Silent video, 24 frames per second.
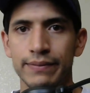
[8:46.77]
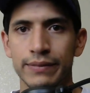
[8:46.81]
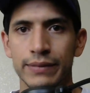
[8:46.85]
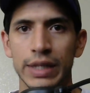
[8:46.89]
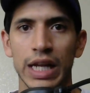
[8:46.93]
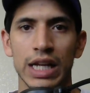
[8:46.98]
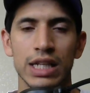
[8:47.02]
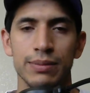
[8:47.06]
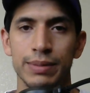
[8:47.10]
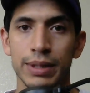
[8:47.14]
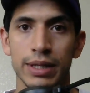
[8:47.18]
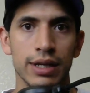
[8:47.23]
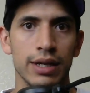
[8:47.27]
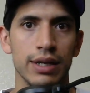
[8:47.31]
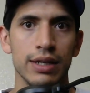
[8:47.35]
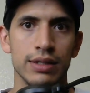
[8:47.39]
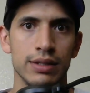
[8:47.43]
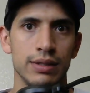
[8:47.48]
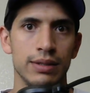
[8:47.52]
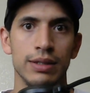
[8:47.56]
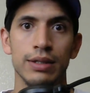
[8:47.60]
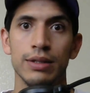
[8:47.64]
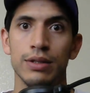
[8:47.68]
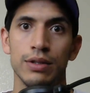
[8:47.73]
that's
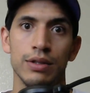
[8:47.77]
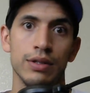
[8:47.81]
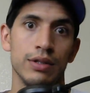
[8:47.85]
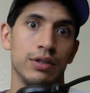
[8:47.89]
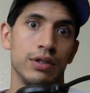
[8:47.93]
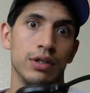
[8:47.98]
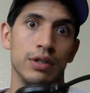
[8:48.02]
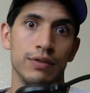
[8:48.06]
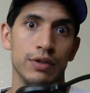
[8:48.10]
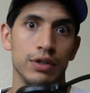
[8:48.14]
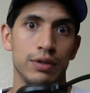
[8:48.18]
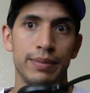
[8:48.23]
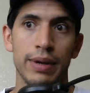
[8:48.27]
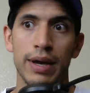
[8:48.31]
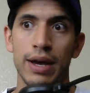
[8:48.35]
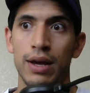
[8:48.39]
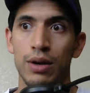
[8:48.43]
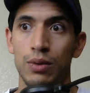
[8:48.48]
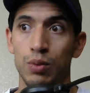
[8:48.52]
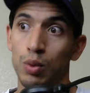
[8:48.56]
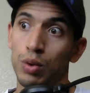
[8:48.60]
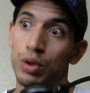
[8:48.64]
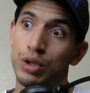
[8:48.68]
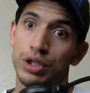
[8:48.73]
because either the server's
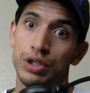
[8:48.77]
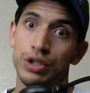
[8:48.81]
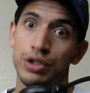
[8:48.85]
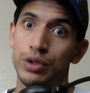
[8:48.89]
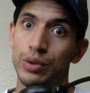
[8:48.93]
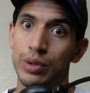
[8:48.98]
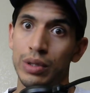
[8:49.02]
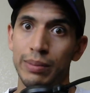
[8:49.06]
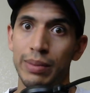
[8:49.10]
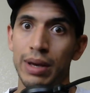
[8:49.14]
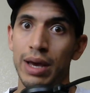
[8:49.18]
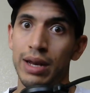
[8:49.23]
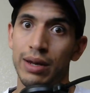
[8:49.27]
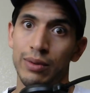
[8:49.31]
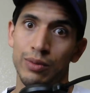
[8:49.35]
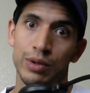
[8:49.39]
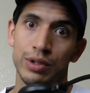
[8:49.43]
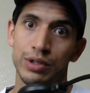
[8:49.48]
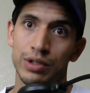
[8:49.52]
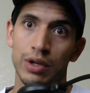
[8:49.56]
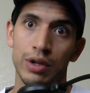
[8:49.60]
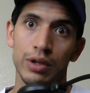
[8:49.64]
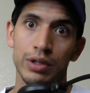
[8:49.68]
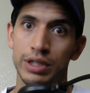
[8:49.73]
bad, we're just doing bad and we're
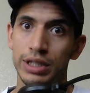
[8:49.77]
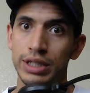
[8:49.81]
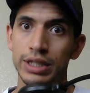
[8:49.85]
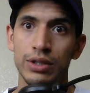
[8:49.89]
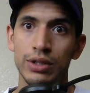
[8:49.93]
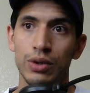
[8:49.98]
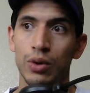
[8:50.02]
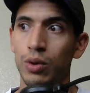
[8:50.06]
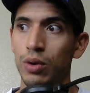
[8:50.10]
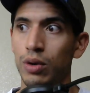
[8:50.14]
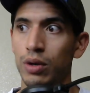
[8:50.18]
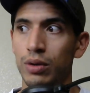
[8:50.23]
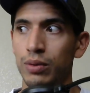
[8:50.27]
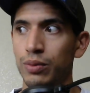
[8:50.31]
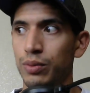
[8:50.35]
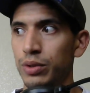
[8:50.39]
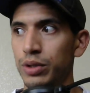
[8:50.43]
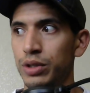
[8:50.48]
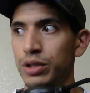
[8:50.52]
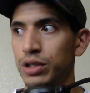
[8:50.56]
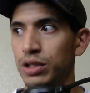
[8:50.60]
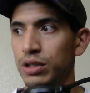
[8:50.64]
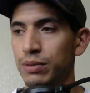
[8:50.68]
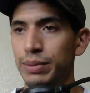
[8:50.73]
salty, or
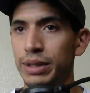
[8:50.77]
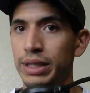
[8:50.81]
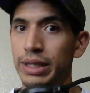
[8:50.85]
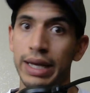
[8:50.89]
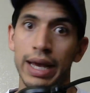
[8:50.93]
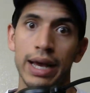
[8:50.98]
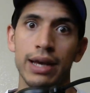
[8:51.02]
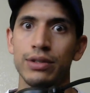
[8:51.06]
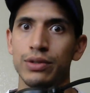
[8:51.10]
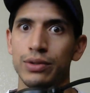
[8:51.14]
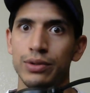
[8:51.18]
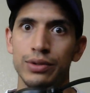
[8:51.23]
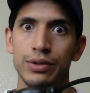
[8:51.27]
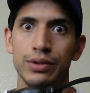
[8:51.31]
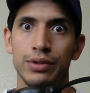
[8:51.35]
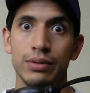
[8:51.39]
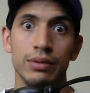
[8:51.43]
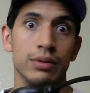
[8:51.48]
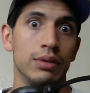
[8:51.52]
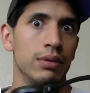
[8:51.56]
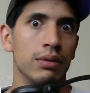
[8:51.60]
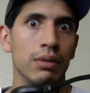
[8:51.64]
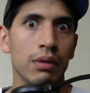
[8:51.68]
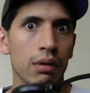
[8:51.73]
we're just being assholes
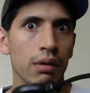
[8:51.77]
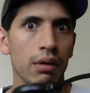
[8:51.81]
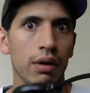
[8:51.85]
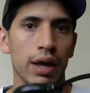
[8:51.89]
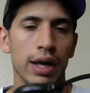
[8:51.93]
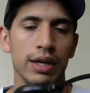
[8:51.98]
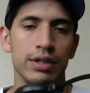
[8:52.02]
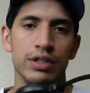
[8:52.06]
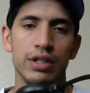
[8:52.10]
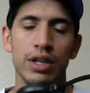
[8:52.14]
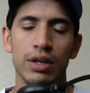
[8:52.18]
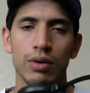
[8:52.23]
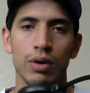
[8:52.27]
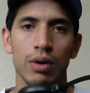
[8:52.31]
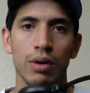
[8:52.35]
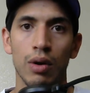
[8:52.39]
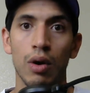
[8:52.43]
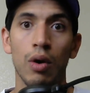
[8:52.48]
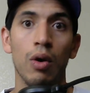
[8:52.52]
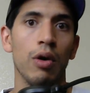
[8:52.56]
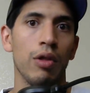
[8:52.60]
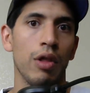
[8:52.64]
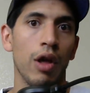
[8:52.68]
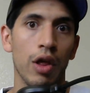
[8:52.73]
as general.
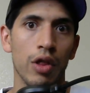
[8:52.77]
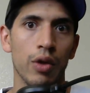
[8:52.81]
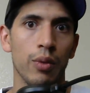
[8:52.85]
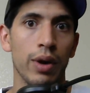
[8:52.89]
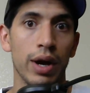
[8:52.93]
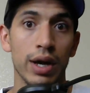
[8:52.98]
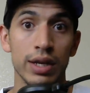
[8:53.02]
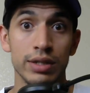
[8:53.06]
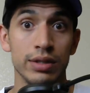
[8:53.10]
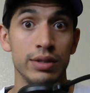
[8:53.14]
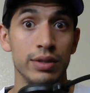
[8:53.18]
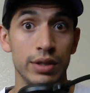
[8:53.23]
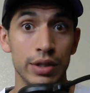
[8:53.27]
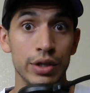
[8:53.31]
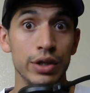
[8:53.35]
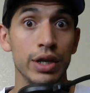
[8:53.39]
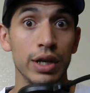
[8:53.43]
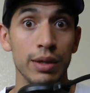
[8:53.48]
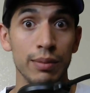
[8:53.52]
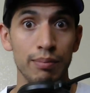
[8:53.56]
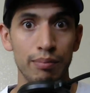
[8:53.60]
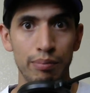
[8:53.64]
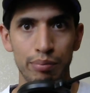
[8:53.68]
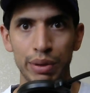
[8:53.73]
Or otherwise, you
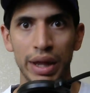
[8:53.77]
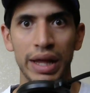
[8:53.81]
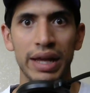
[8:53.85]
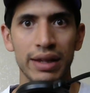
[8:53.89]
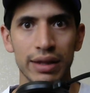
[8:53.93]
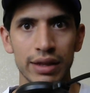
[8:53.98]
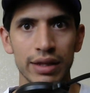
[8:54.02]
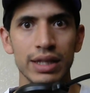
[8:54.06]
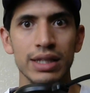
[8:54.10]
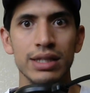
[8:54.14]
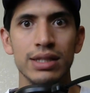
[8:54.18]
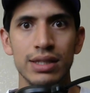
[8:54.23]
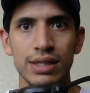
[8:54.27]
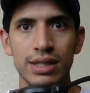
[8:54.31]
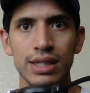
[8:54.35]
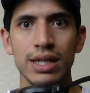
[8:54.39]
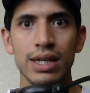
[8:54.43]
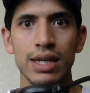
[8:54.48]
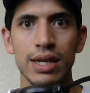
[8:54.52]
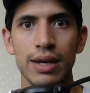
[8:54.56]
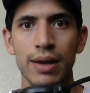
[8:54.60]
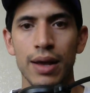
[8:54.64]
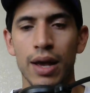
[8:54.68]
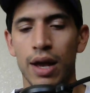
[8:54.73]
can blatantly
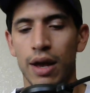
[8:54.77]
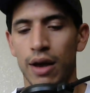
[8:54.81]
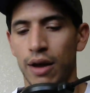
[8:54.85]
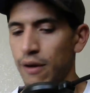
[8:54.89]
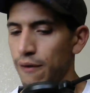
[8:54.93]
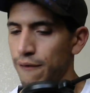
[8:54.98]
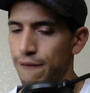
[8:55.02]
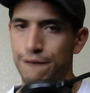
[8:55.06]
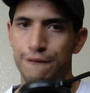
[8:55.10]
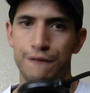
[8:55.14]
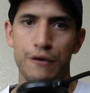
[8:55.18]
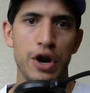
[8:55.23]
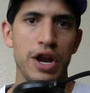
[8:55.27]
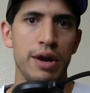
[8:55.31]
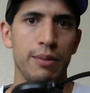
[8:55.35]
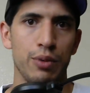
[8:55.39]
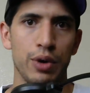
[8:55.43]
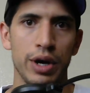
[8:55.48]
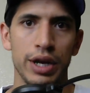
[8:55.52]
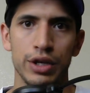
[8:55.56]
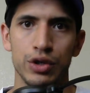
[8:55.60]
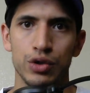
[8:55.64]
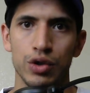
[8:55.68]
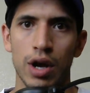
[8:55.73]
see frame
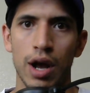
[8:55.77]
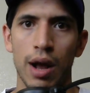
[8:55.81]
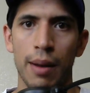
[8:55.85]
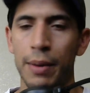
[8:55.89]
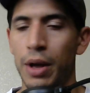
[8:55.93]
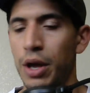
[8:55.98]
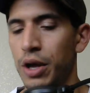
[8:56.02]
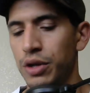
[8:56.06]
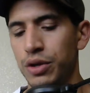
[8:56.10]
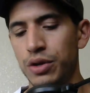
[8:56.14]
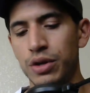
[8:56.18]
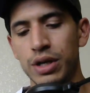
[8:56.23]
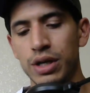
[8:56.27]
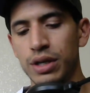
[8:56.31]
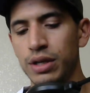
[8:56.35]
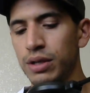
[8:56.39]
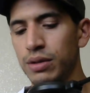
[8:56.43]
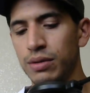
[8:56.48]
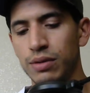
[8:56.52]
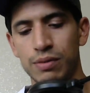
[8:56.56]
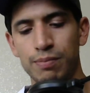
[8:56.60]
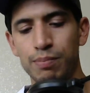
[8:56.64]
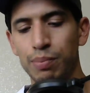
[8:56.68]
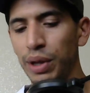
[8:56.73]
rate drop. You
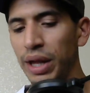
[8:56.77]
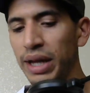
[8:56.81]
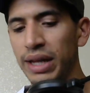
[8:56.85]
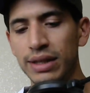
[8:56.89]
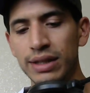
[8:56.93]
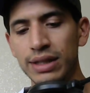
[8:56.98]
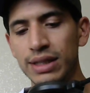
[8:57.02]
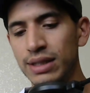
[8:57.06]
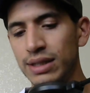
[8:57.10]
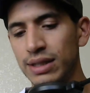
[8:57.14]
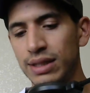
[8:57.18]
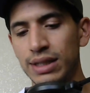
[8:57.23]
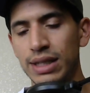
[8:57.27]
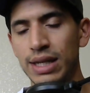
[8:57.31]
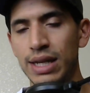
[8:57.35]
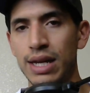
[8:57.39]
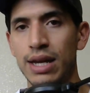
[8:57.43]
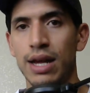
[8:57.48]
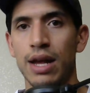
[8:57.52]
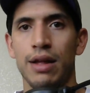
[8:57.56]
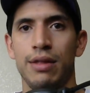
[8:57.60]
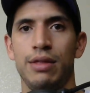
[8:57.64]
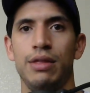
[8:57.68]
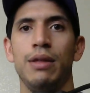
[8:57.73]
can blatantly
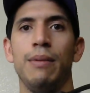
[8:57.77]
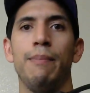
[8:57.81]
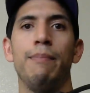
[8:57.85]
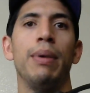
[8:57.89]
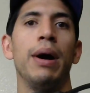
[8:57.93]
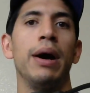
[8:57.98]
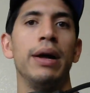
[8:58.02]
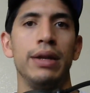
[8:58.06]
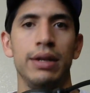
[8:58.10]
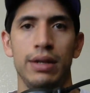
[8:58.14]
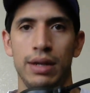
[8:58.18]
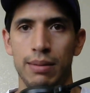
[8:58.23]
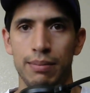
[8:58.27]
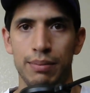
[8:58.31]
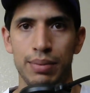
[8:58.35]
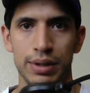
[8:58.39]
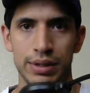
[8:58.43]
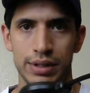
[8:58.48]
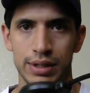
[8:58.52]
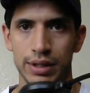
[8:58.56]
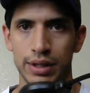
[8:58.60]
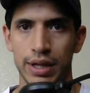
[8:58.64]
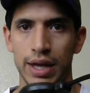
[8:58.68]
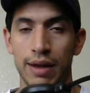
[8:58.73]
see the button
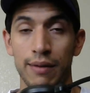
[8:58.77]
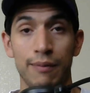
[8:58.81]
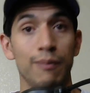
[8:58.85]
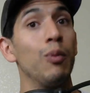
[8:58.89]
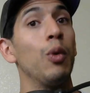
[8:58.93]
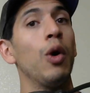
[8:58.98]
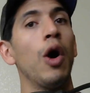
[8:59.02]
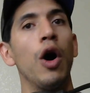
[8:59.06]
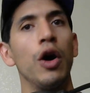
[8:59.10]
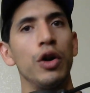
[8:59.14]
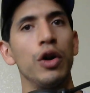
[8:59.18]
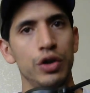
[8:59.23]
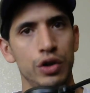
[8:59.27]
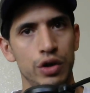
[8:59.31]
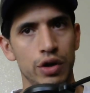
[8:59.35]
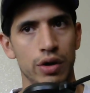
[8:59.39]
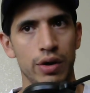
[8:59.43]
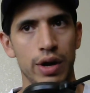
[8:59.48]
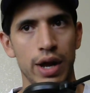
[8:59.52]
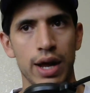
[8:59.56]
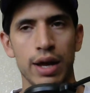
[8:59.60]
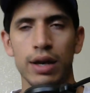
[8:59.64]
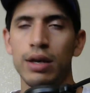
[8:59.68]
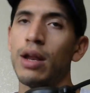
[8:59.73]
input delay on your
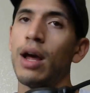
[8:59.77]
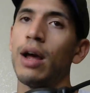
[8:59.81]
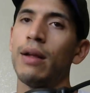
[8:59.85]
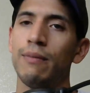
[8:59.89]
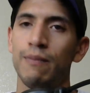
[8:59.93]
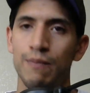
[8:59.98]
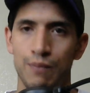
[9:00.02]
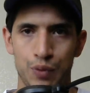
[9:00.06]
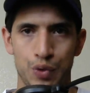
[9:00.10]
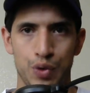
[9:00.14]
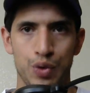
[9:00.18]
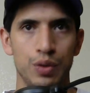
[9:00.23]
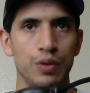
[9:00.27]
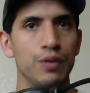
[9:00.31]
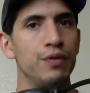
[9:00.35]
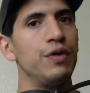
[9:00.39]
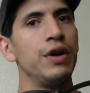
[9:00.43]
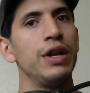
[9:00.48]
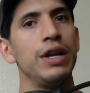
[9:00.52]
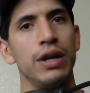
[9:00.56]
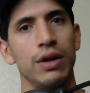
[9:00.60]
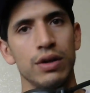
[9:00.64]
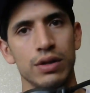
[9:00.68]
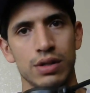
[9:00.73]
end, not through
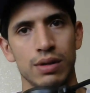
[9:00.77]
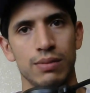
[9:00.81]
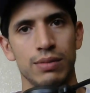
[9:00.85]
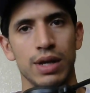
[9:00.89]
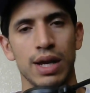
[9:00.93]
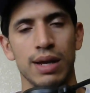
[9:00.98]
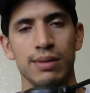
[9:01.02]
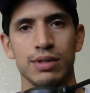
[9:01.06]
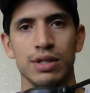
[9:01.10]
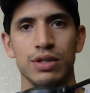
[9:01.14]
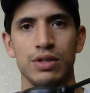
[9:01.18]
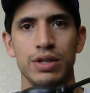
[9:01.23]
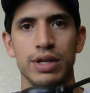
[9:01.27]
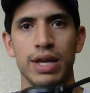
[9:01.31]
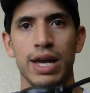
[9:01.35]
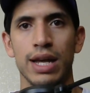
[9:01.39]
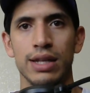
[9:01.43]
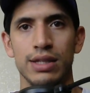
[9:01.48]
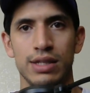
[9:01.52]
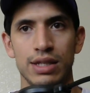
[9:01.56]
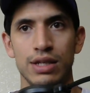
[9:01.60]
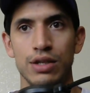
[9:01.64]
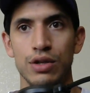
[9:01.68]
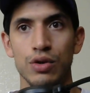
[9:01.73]
video sometimes, because you
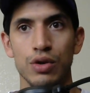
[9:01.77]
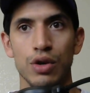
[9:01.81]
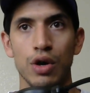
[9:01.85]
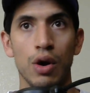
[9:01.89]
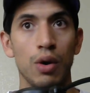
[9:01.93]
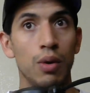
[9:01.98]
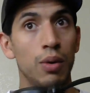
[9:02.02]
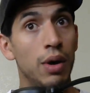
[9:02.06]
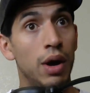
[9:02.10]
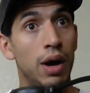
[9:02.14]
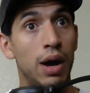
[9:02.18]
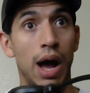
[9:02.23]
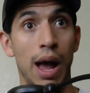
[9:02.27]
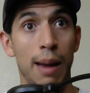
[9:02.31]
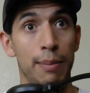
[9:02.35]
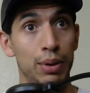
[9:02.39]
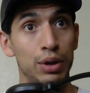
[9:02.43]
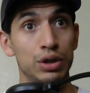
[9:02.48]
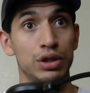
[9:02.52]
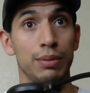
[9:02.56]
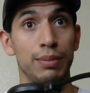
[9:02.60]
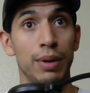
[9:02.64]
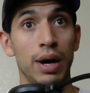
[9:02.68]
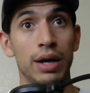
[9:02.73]
can't see, you go, I
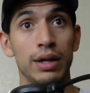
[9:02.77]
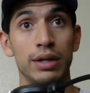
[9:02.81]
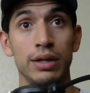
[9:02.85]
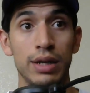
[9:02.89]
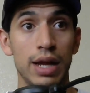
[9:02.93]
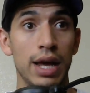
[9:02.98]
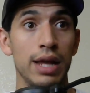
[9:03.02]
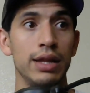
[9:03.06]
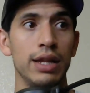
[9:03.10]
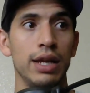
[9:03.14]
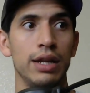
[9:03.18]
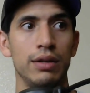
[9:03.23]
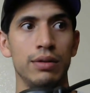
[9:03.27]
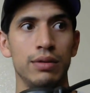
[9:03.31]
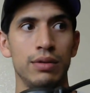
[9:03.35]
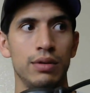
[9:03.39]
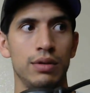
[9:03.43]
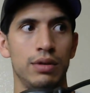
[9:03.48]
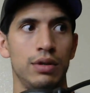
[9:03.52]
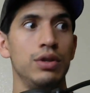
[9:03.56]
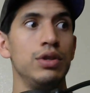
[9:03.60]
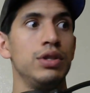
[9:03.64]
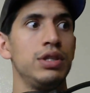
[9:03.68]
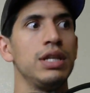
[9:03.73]
pushed a button, and then
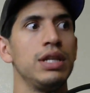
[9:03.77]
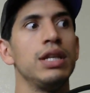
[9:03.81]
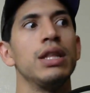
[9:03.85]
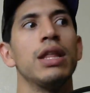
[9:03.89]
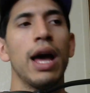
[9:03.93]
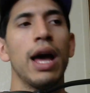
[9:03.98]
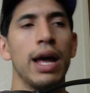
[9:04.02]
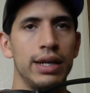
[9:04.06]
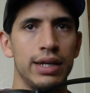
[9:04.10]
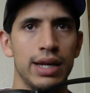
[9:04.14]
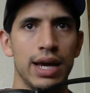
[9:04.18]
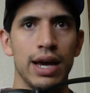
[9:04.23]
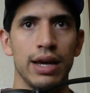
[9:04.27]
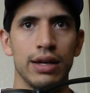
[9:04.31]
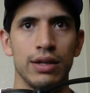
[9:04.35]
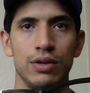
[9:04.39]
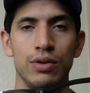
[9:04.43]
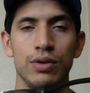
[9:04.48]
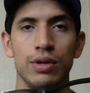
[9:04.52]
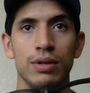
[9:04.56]
you see attack.